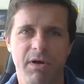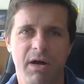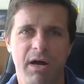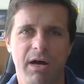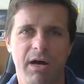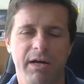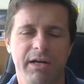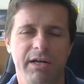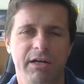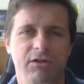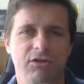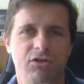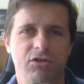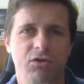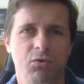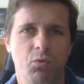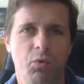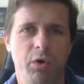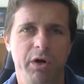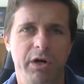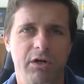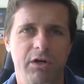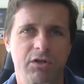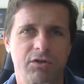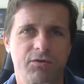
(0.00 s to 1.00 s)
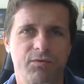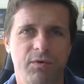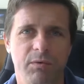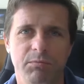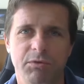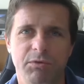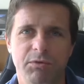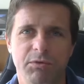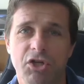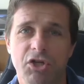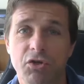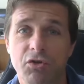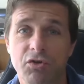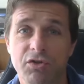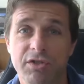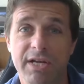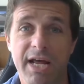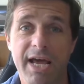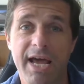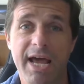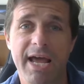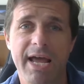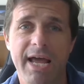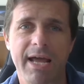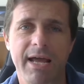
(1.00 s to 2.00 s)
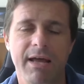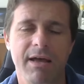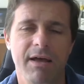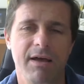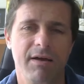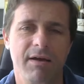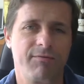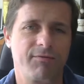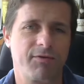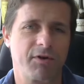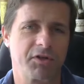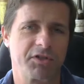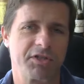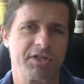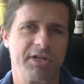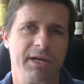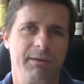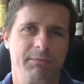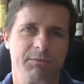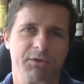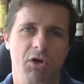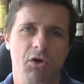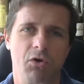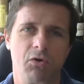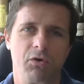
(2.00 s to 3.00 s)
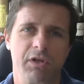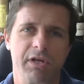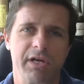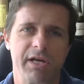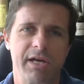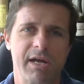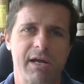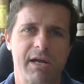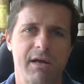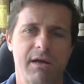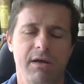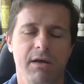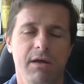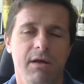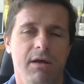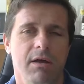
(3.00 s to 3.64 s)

uh, here's the winners from Tuesday, first names only.